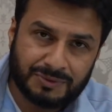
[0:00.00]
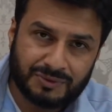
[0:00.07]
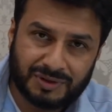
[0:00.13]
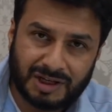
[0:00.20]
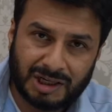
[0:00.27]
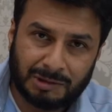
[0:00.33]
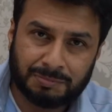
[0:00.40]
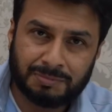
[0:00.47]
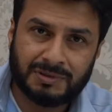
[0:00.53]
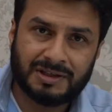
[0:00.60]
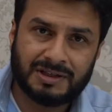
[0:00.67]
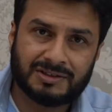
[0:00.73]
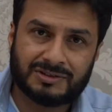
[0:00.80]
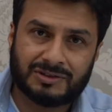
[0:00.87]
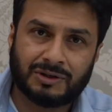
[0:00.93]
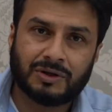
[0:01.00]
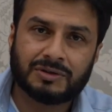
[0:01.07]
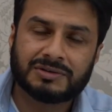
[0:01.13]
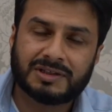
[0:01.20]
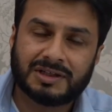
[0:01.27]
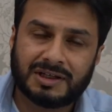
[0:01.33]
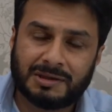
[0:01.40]
to help me is
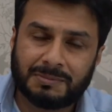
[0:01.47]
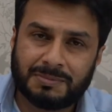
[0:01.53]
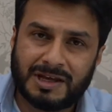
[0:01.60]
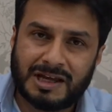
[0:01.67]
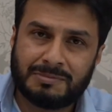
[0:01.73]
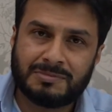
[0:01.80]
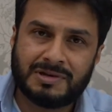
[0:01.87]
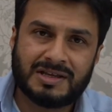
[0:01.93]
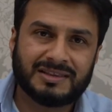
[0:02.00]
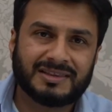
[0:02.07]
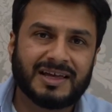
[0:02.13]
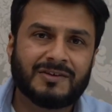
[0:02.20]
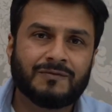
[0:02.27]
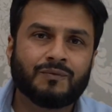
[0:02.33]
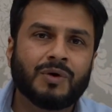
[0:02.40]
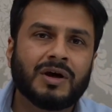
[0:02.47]
not helping me, then